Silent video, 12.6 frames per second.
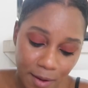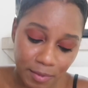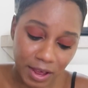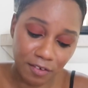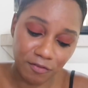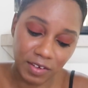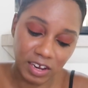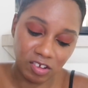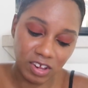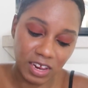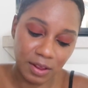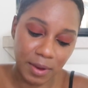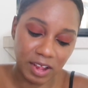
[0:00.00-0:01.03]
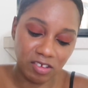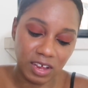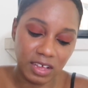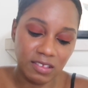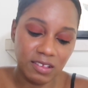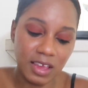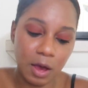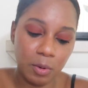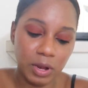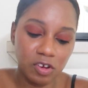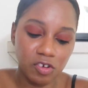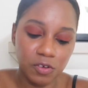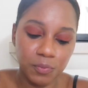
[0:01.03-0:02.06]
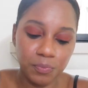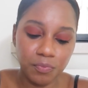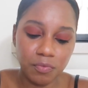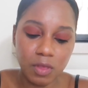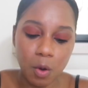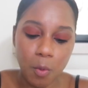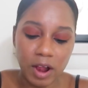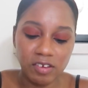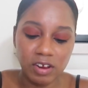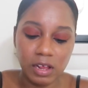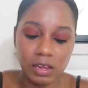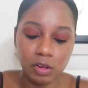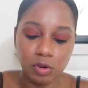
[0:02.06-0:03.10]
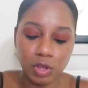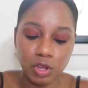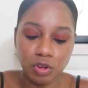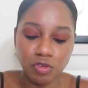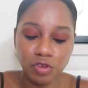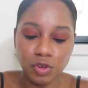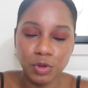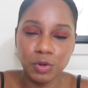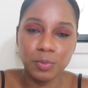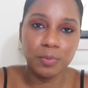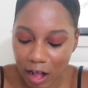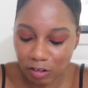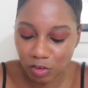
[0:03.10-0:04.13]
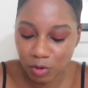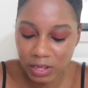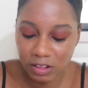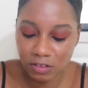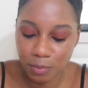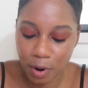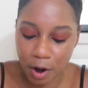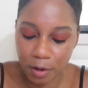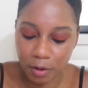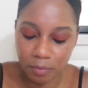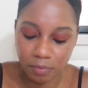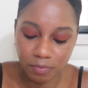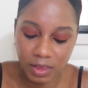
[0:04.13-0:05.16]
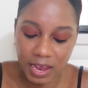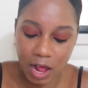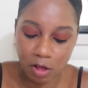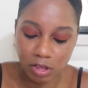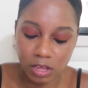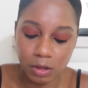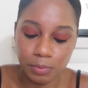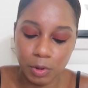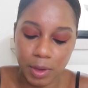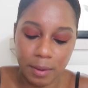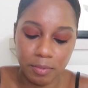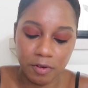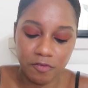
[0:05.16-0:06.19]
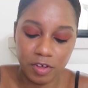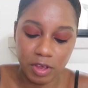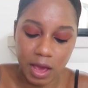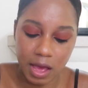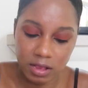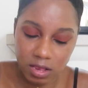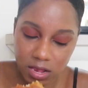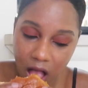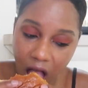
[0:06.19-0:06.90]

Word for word: I'm gonna finish eating my chicken sandwich, watching a little YouTube. I'll tune in tomorrow and I'll cook a blue apron for you guys.